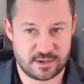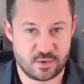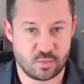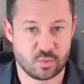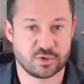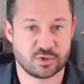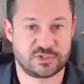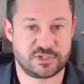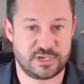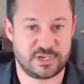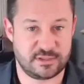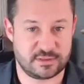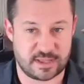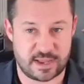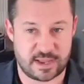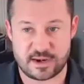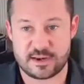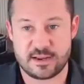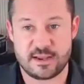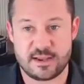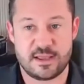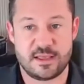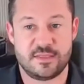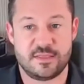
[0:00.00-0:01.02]
We're seeing
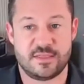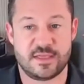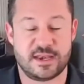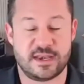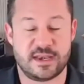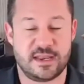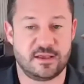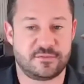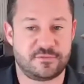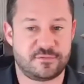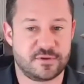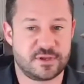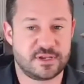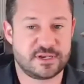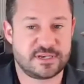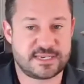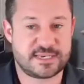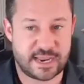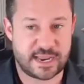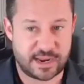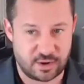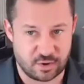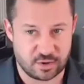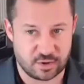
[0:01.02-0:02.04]
that if
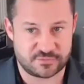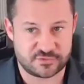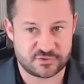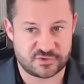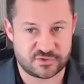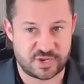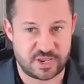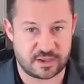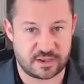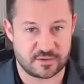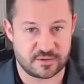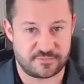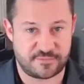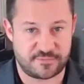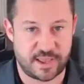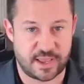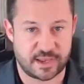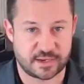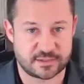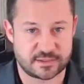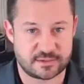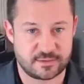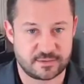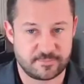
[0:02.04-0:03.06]
tariffs take
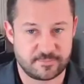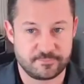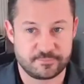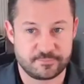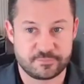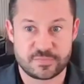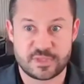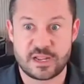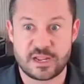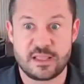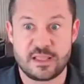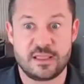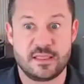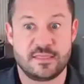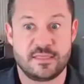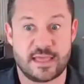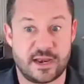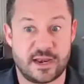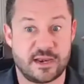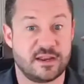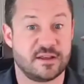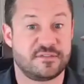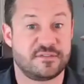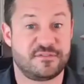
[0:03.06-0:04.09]
effect,
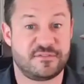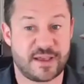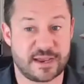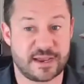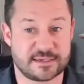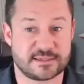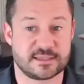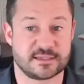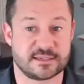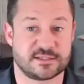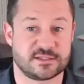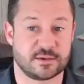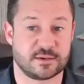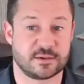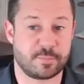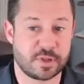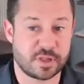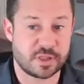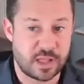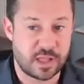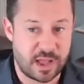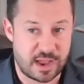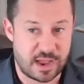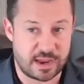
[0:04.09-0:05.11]
that affects the
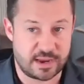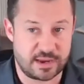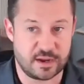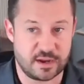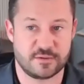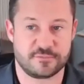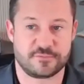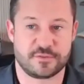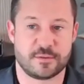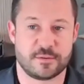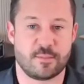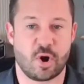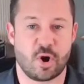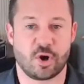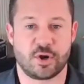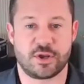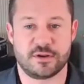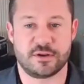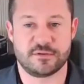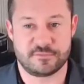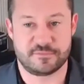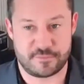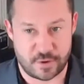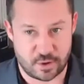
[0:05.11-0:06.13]
supply of the
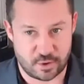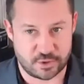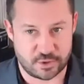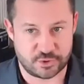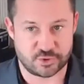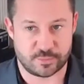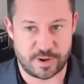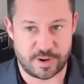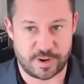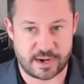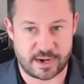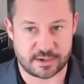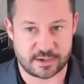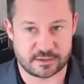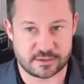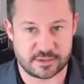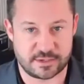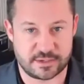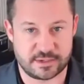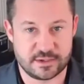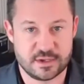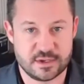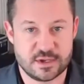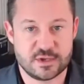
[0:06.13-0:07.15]
market very
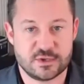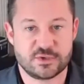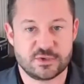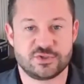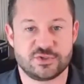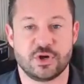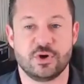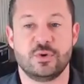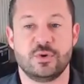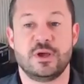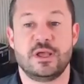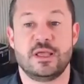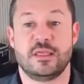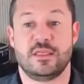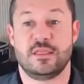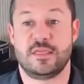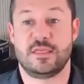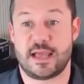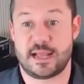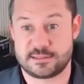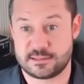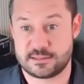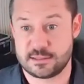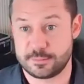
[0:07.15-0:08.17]
dramatically. So
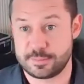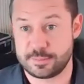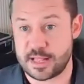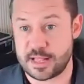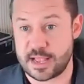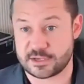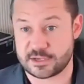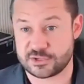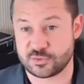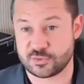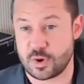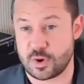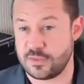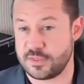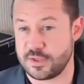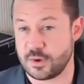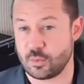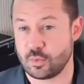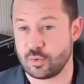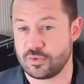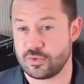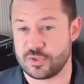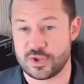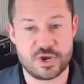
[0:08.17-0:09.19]
that's the black swan
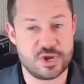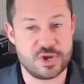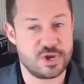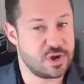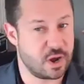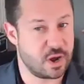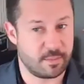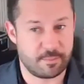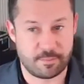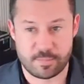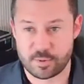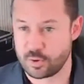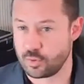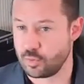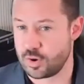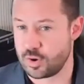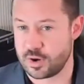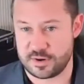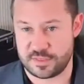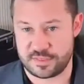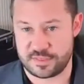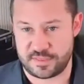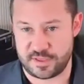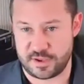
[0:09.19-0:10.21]
that the number
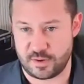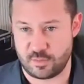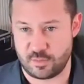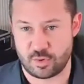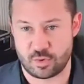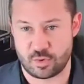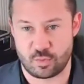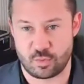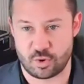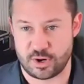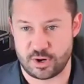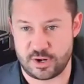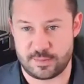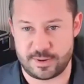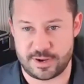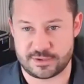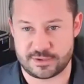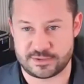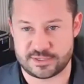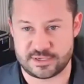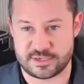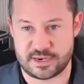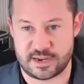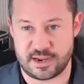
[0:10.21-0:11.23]
one thing we're worried
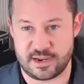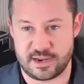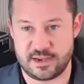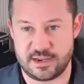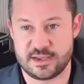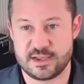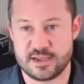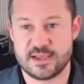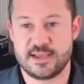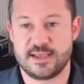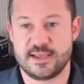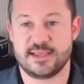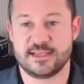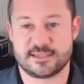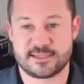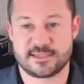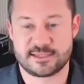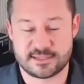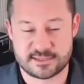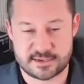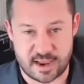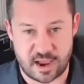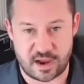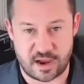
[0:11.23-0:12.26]
about today is
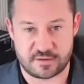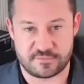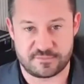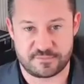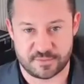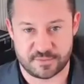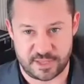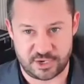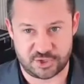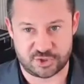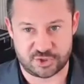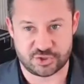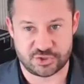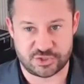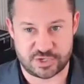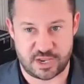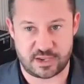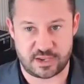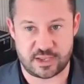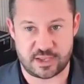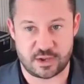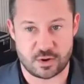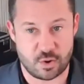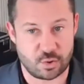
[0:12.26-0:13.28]
stagflation
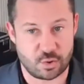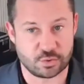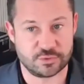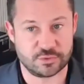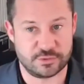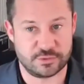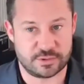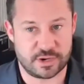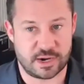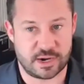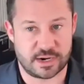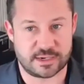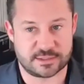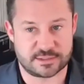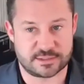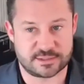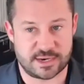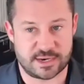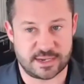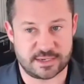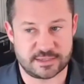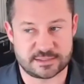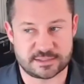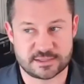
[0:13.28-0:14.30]
taking hold in the United
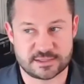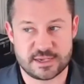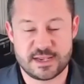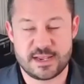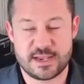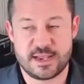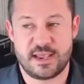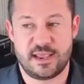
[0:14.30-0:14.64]
States.